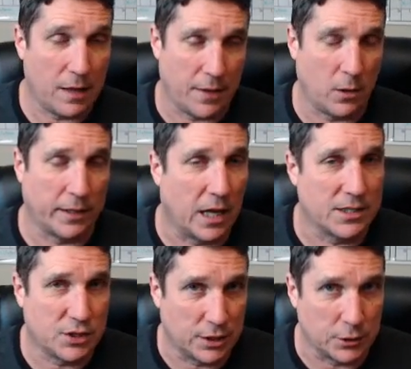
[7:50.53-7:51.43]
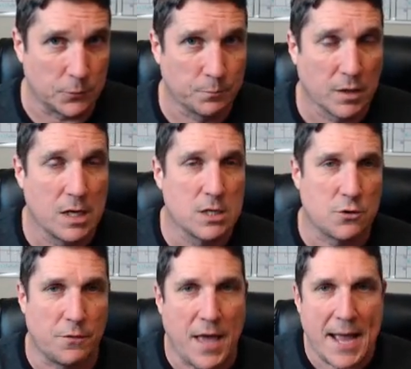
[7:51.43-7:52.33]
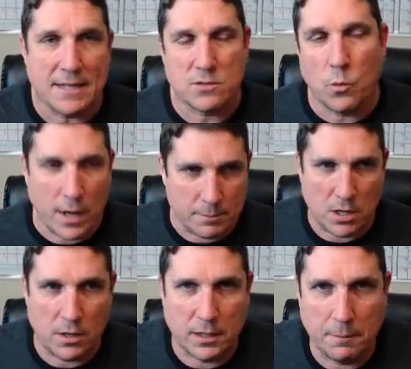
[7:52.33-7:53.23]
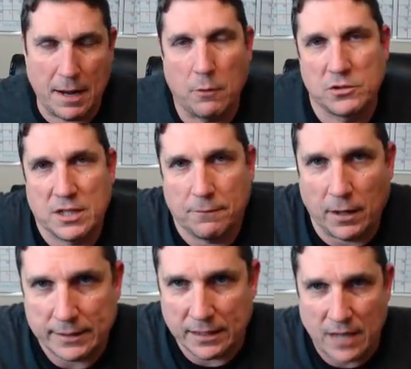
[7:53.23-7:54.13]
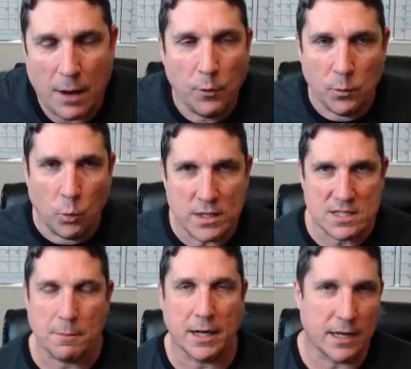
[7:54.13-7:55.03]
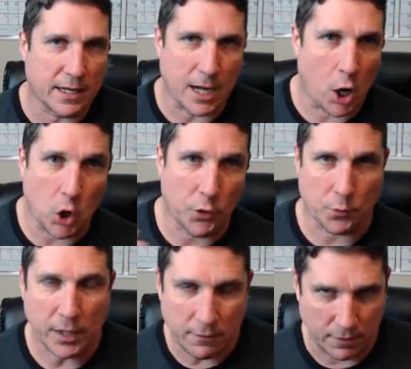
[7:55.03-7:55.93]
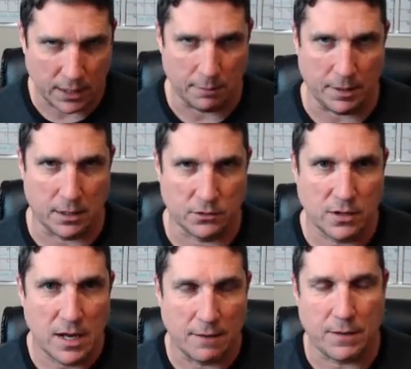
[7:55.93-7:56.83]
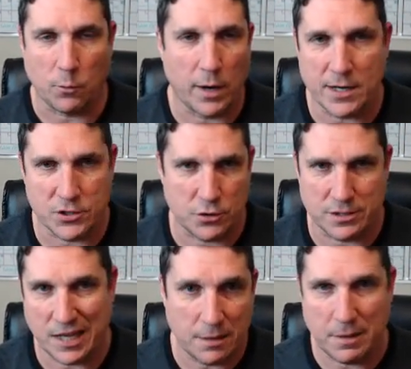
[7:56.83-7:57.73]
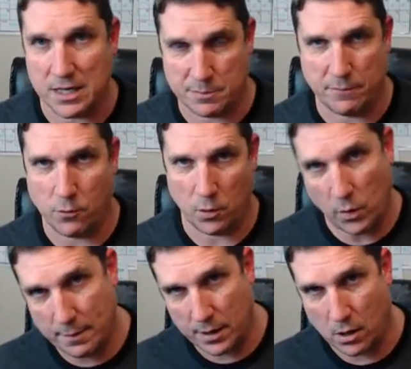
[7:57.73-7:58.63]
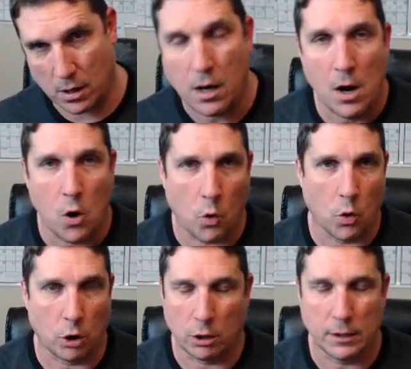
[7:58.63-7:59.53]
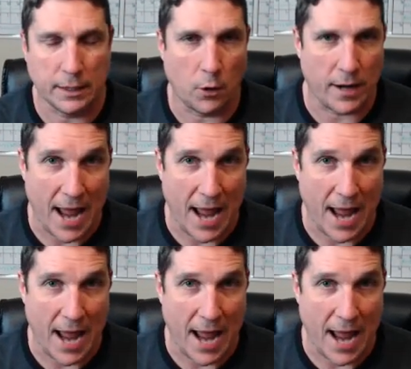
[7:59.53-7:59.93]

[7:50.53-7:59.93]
they only got 2. So that's what I'm talking about with stuff like this. I wouldn't want somebody to get all 3 of the emails if they registered 10 minutes before the webinar, or, you know, an